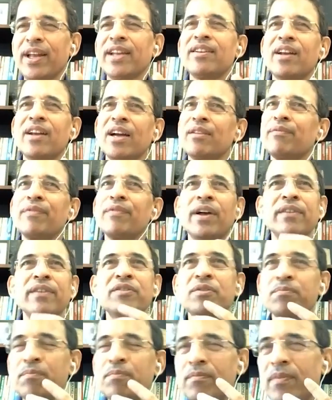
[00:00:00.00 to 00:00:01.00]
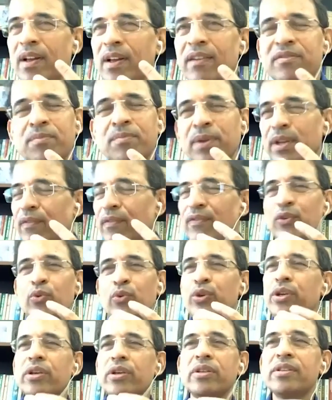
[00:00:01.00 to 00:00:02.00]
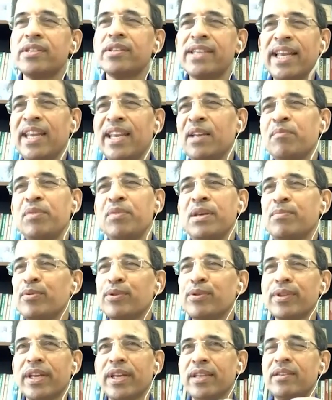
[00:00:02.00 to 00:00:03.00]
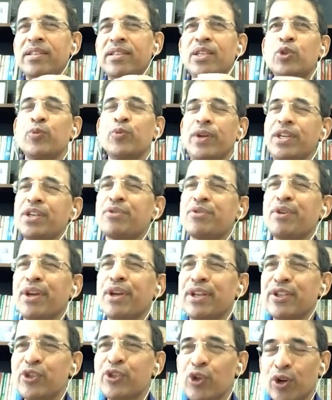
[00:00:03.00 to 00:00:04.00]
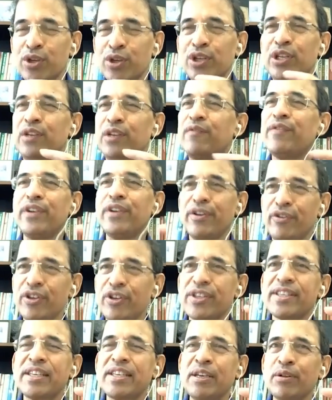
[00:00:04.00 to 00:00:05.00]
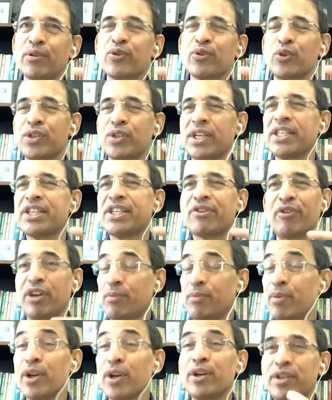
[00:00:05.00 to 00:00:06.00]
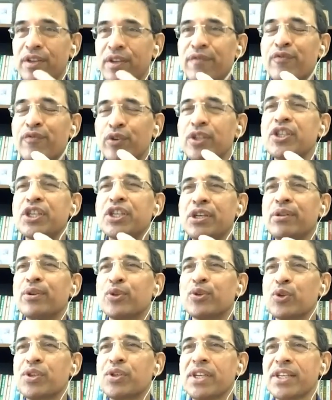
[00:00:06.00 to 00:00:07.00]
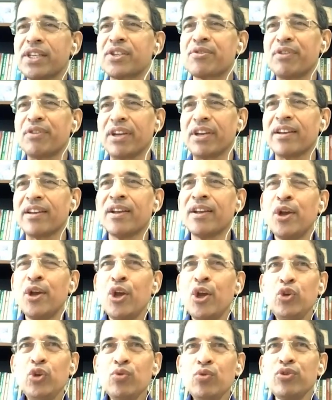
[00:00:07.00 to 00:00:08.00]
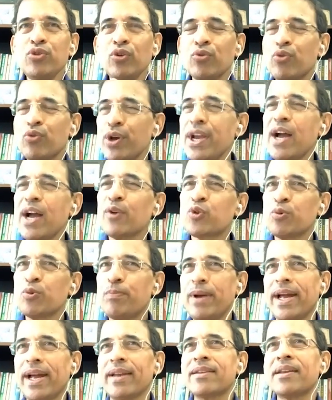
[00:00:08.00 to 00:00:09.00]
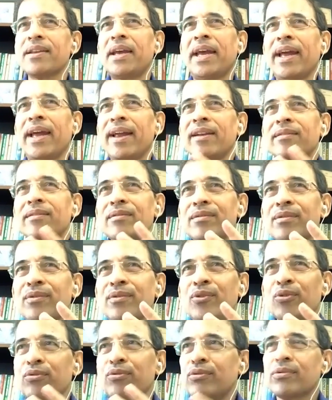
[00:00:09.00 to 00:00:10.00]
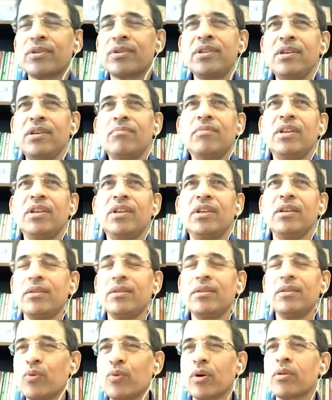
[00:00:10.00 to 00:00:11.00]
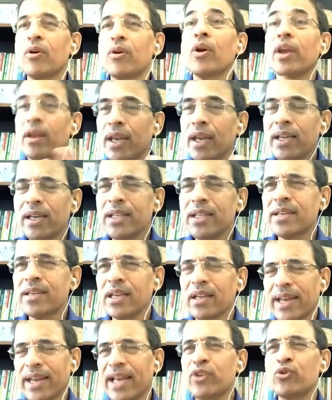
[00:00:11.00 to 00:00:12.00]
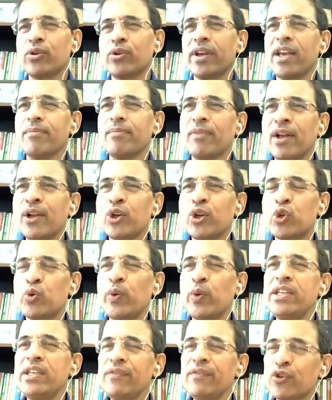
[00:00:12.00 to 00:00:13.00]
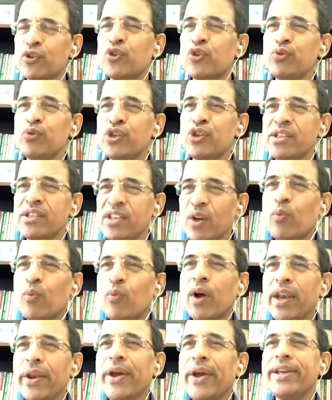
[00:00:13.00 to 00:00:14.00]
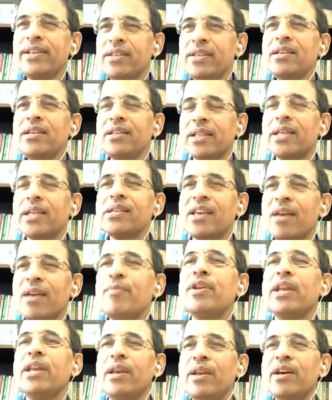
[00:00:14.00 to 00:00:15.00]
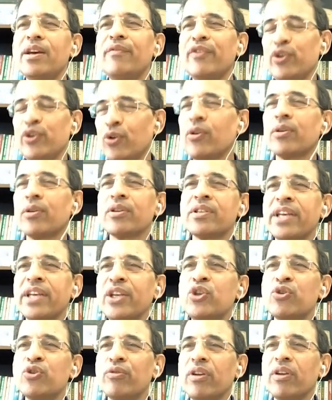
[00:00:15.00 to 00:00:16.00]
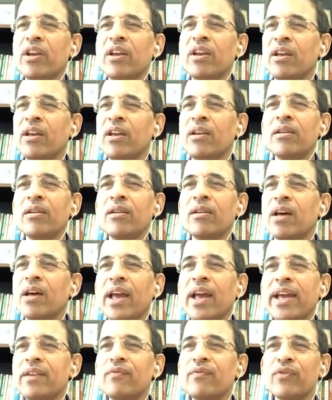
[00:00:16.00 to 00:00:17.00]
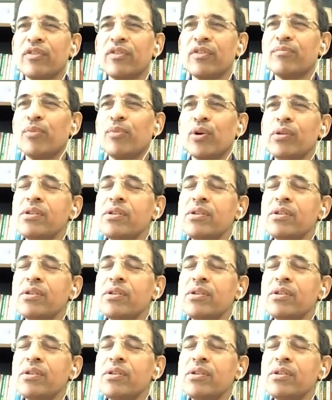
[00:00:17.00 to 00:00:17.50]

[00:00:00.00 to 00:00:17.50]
I've spent a few years telling people that T20 cricket is not an inferior skill to Test cricket, but a different skill to Test cricket. You're going out to bat and your team needs what? Okay, let's take an actual game. 20 for 2 chasing 190 in that game in India where you got a century in a handful of balls.